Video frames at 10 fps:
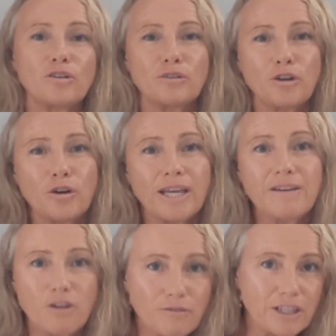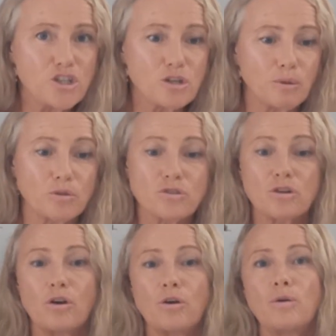cooking your vegetables.
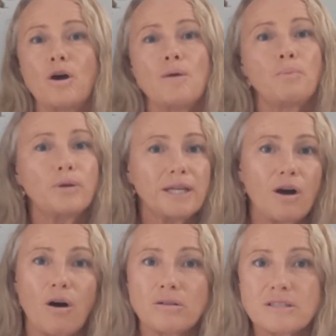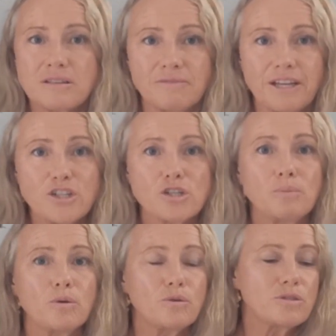So putting on some
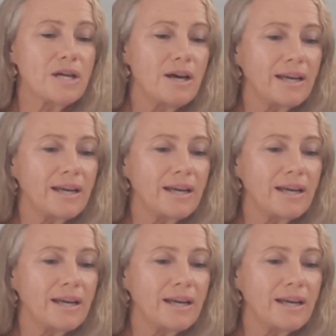vegetables,